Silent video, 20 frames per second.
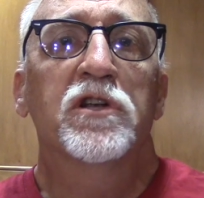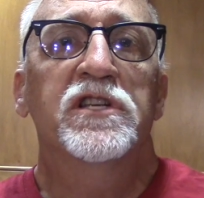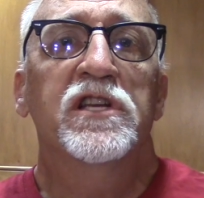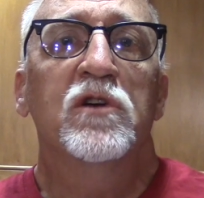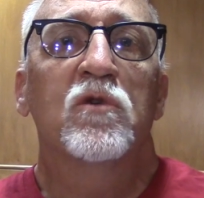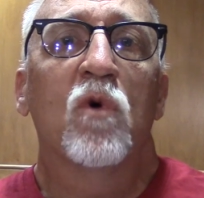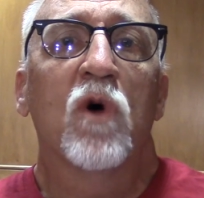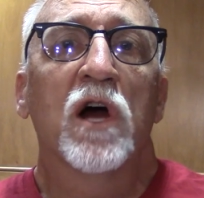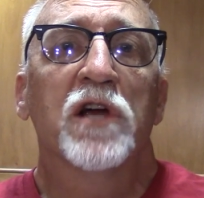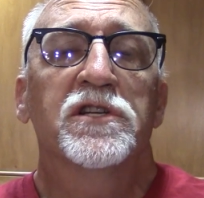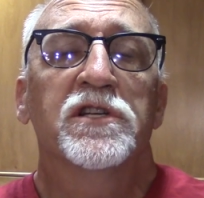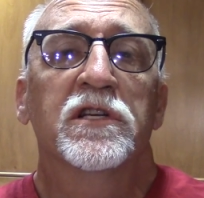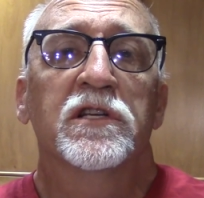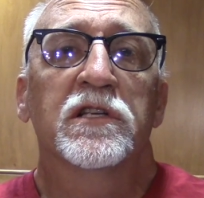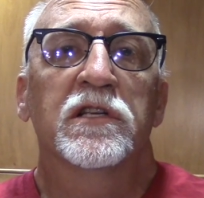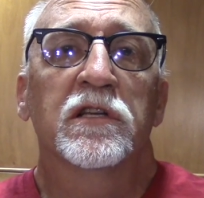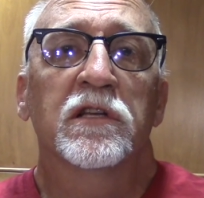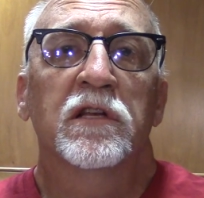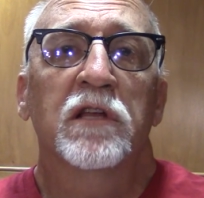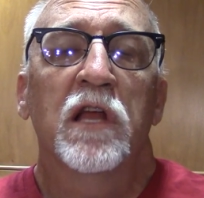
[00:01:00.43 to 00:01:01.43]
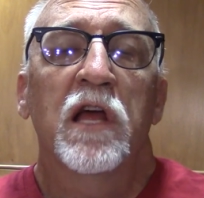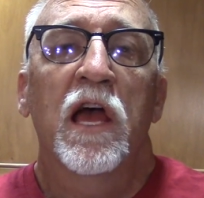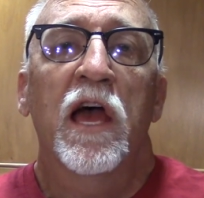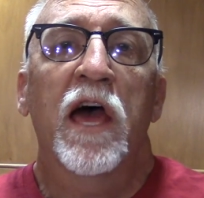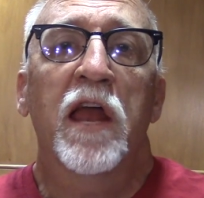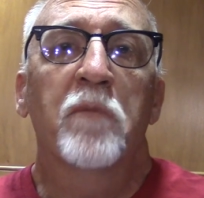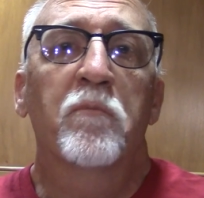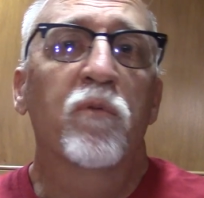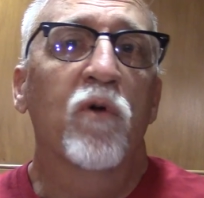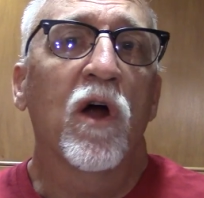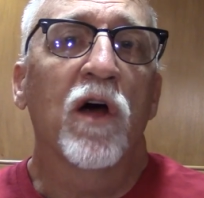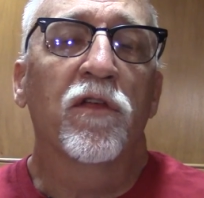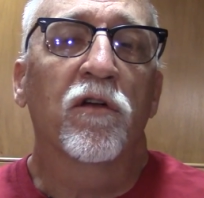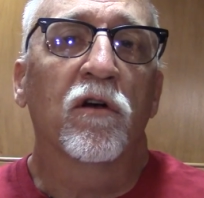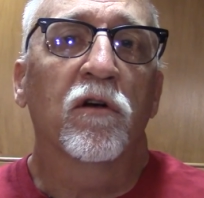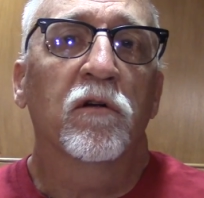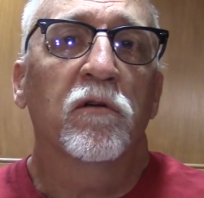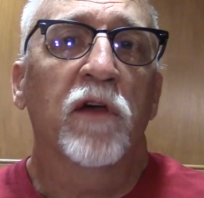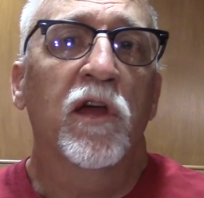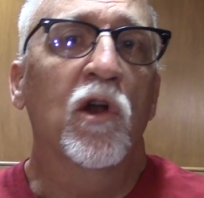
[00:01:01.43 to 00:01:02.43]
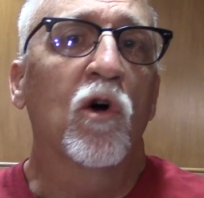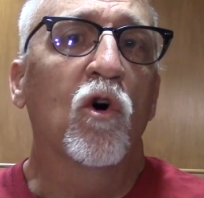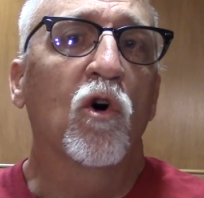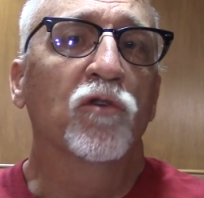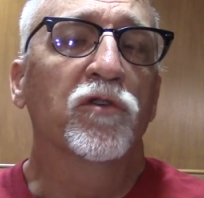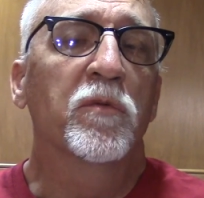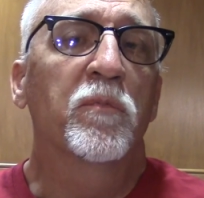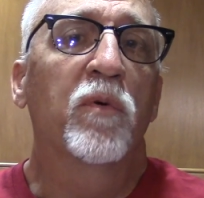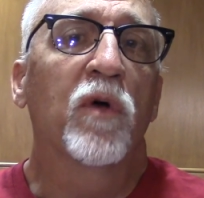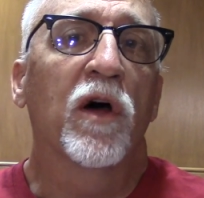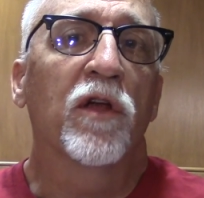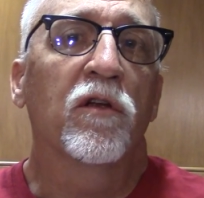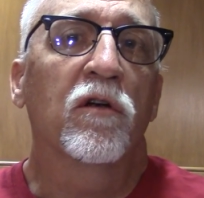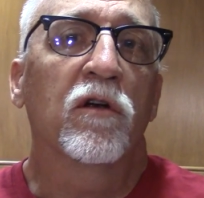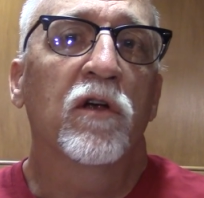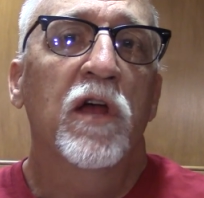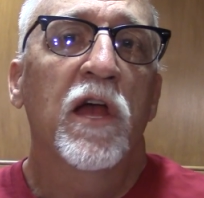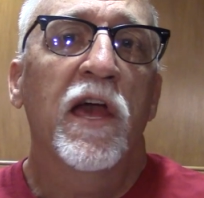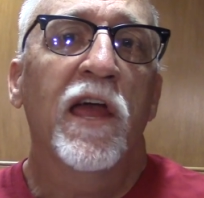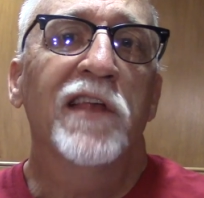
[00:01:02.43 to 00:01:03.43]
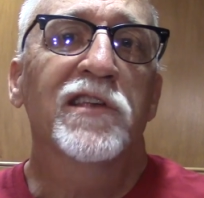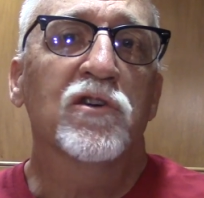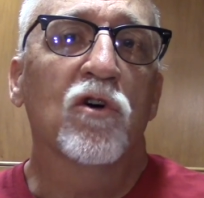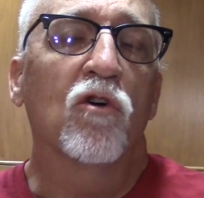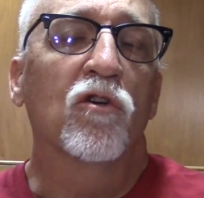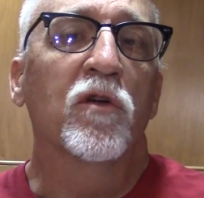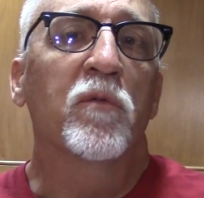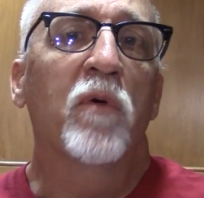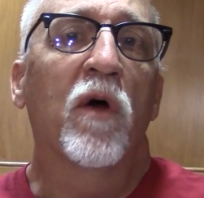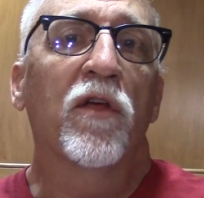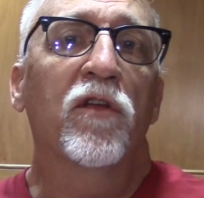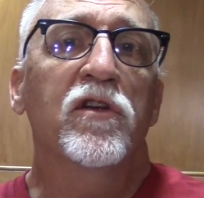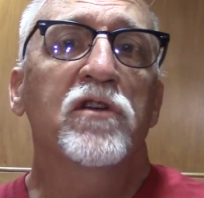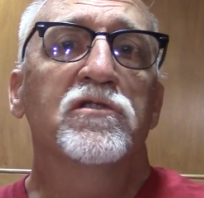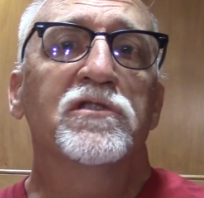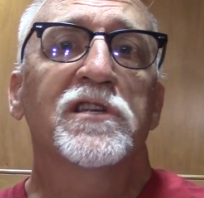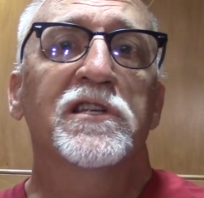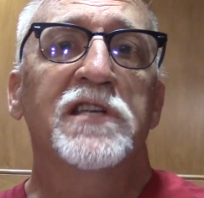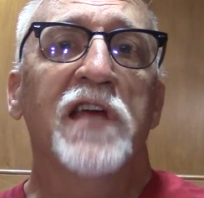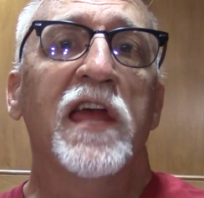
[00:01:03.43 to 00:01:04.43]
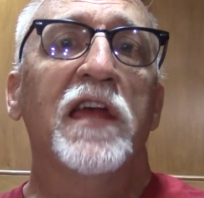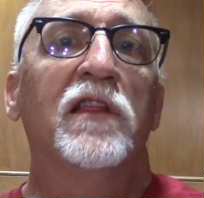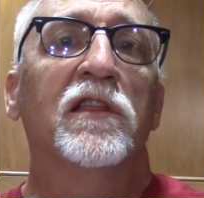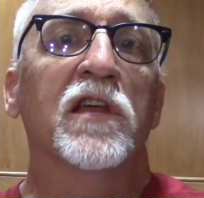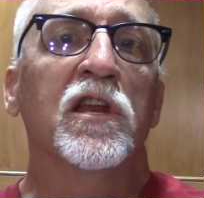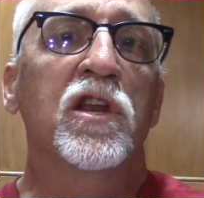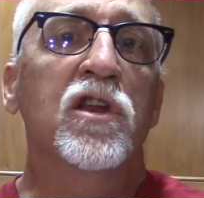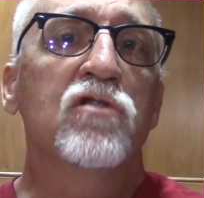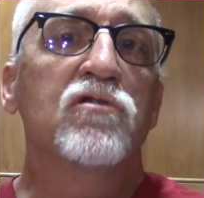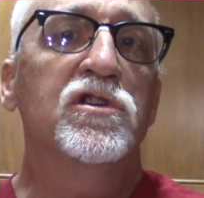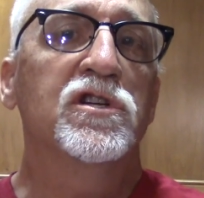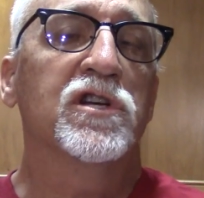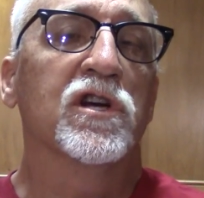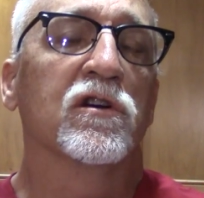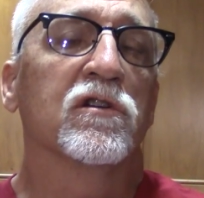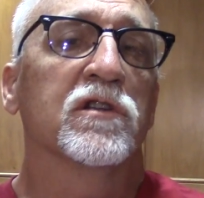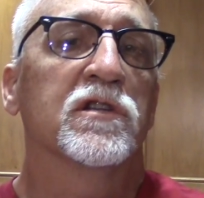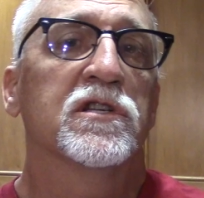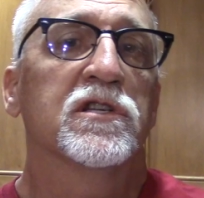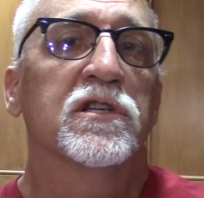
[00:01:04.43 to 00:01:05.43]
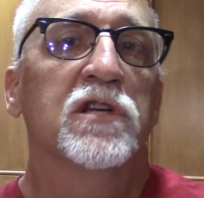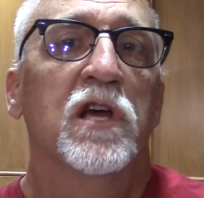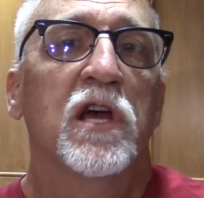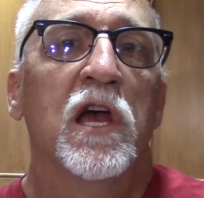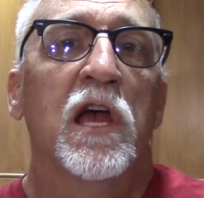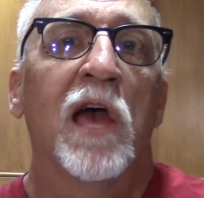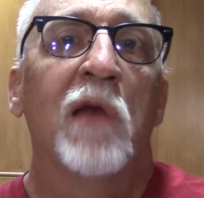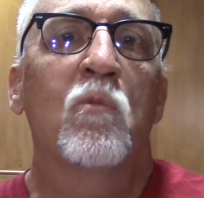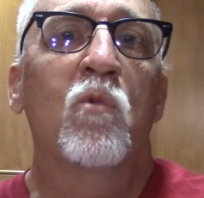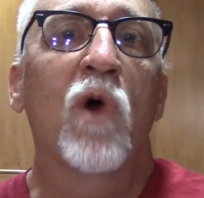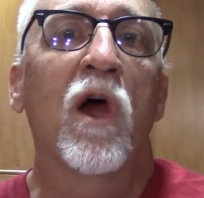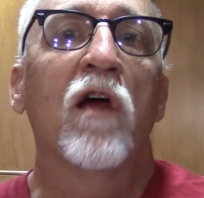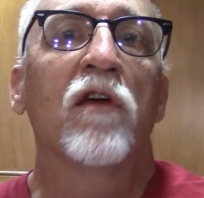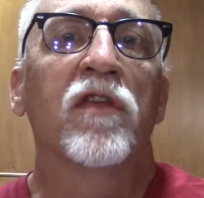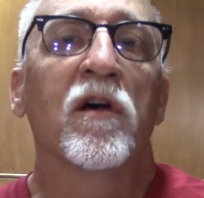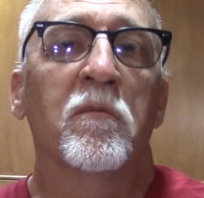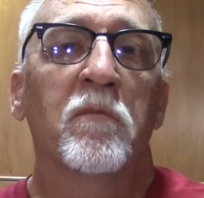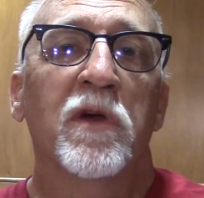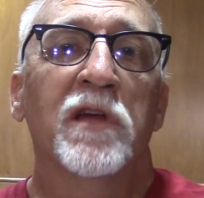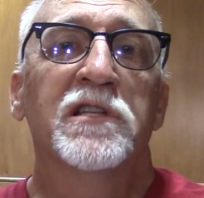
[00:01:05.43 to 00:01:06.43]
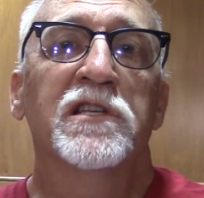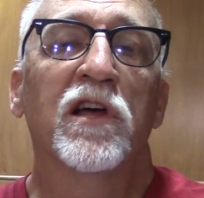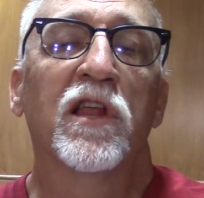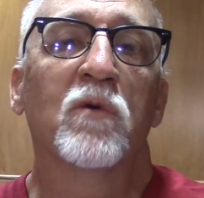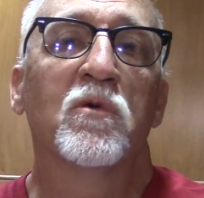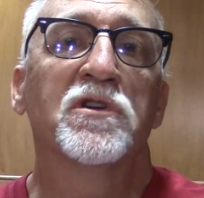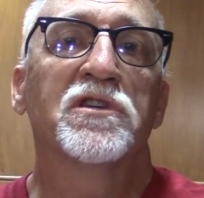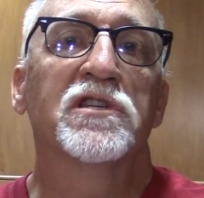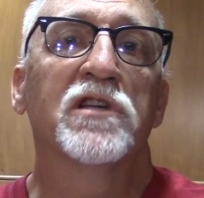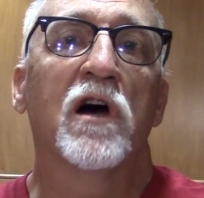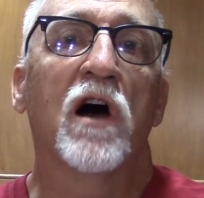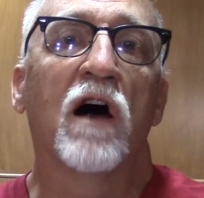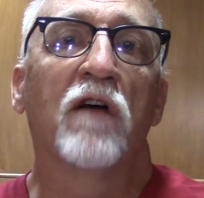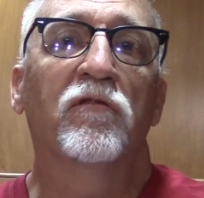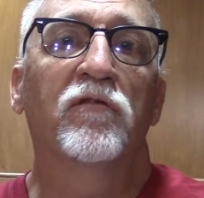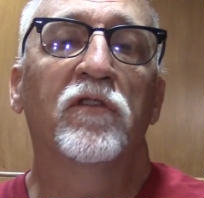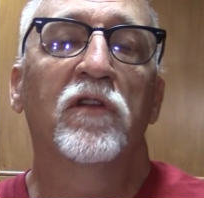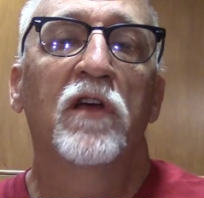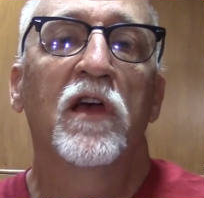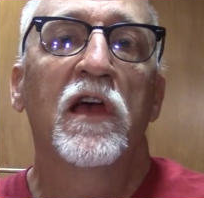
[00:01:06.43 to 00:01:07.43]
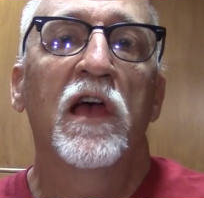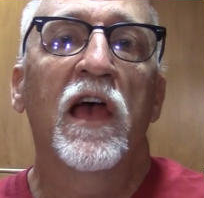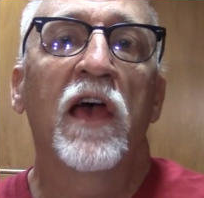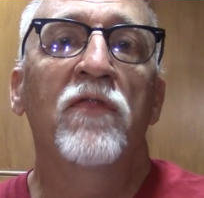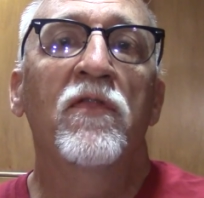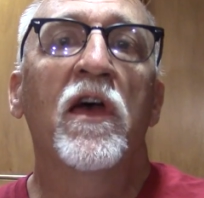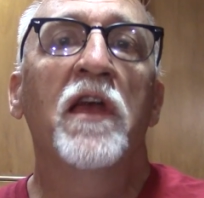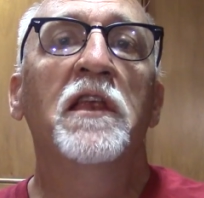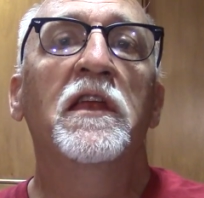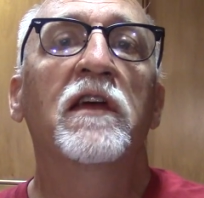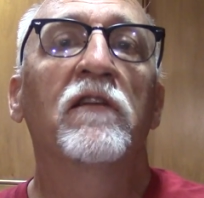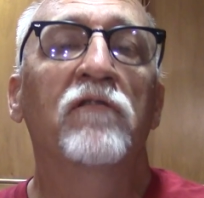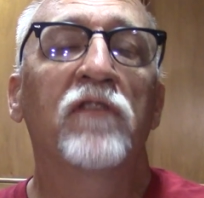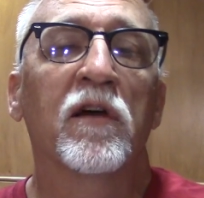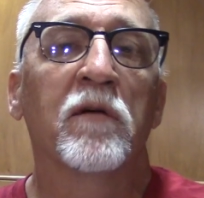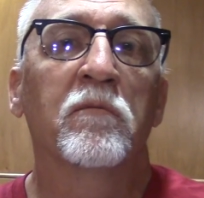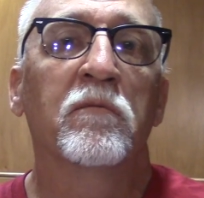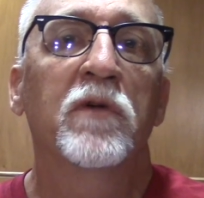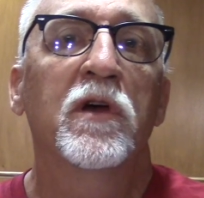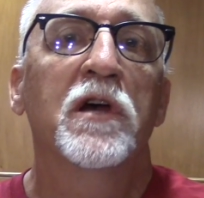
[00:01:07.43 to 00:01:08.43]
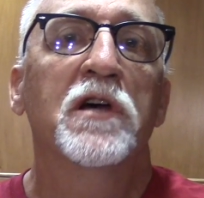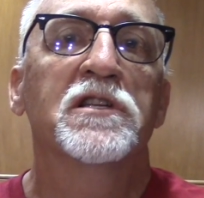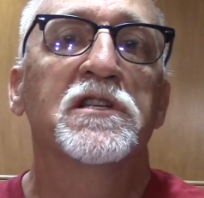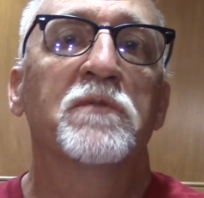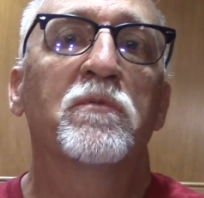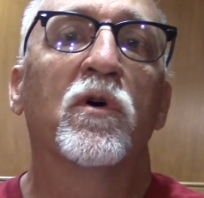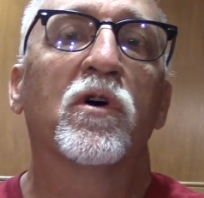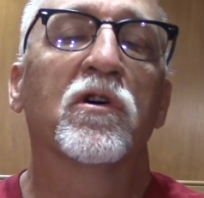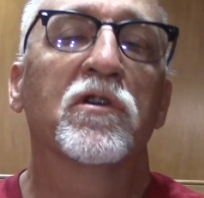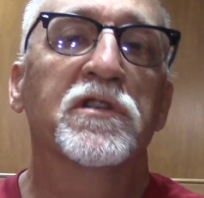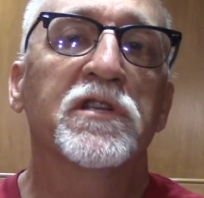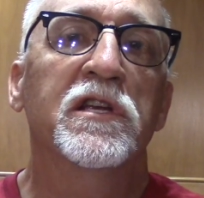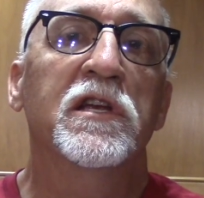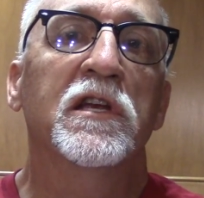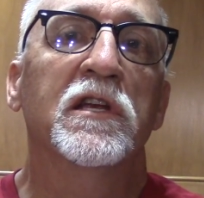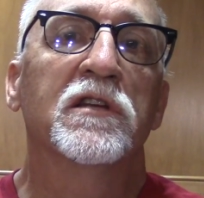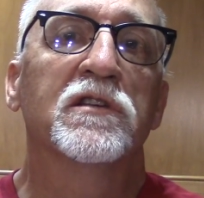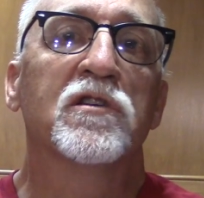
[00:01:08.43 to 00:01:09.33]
T. Washington had a brother, an older brother, and his older brother used to take the new shirts and wear them until they were soft and then give them to Booker T.